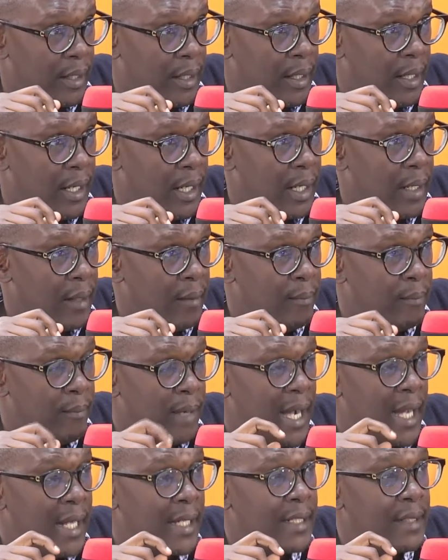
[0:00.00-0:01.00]

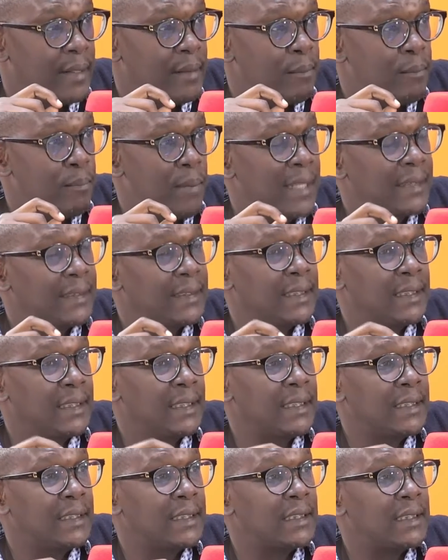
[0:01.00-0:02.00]
And
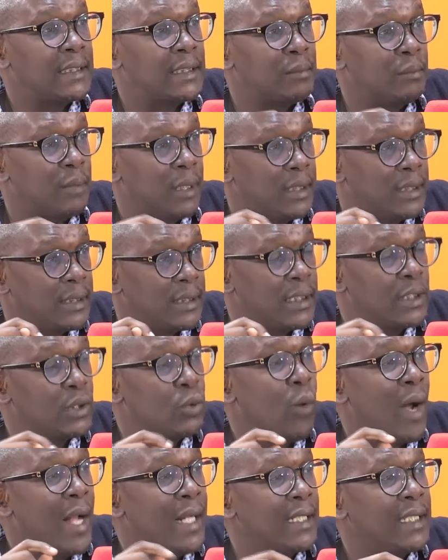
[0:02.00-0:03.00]
passing treatment, it's
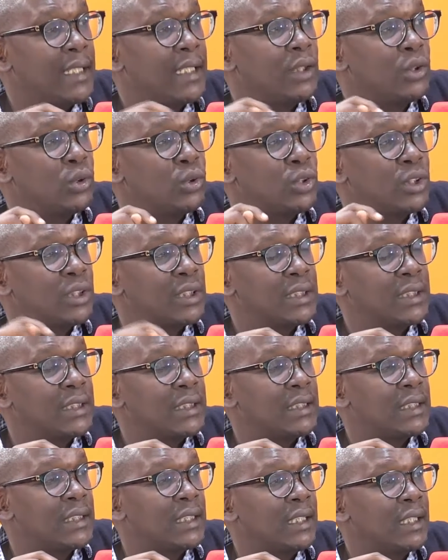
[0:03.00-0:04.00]
one thing to
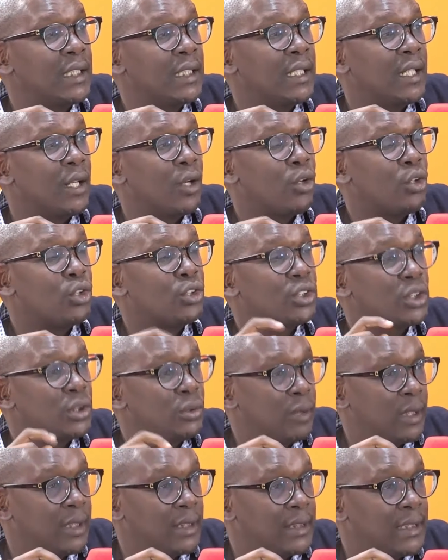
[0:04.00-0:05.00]
treat raw
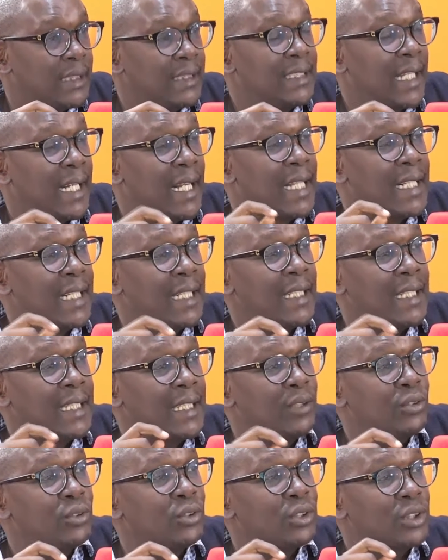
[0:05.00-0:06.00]
sewage. It's another
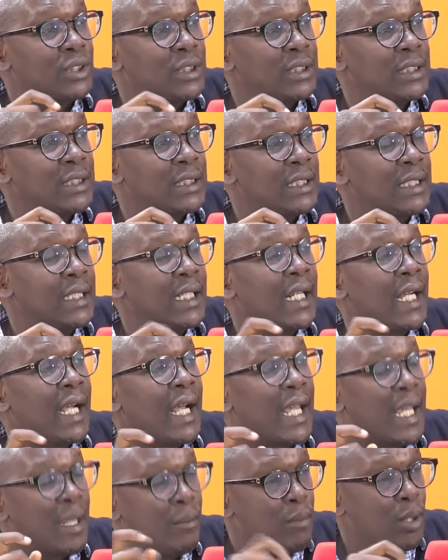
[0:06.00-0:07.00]
thing to treat
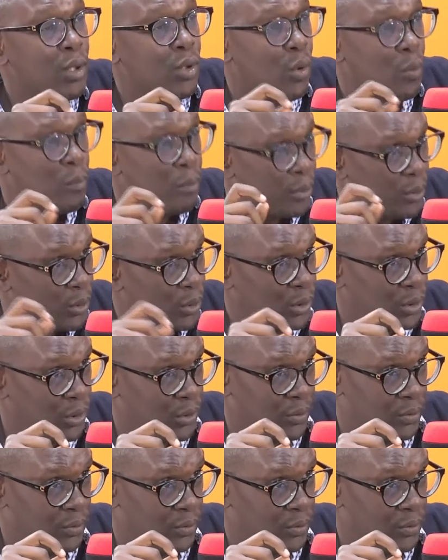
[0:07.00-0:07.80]
chemical pollution,